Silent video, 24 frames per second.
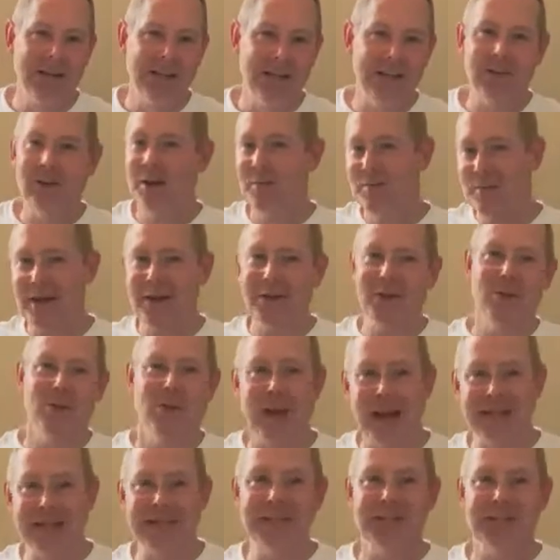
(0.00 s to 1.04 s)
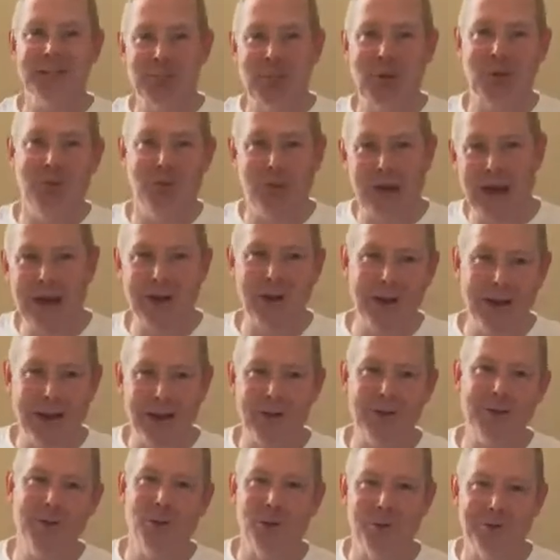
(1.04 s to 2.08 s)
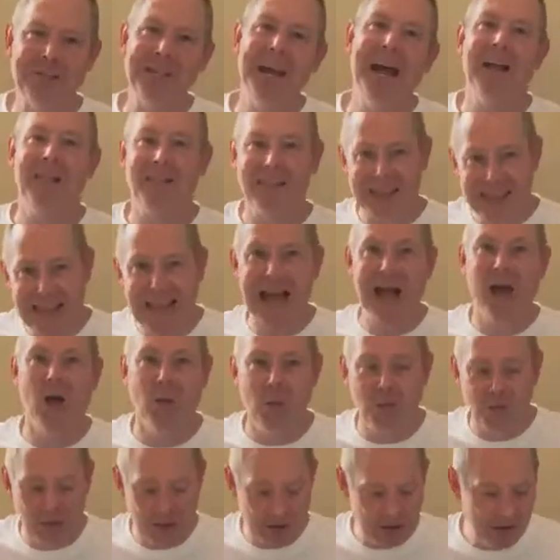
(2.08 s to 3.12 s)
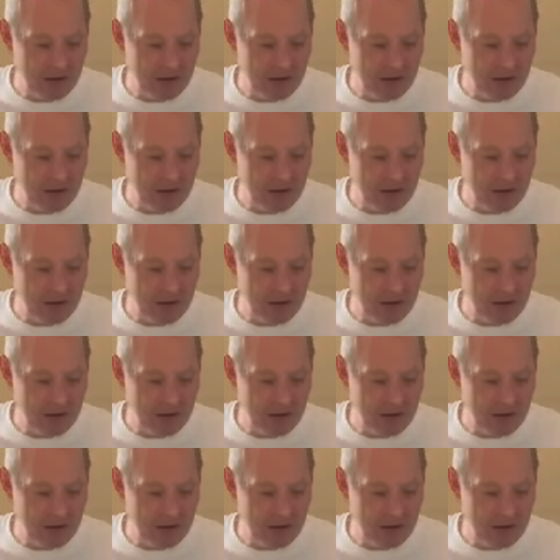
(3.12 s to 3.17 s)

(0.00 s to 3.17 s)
I'm not your licensed provider here doing telehealth.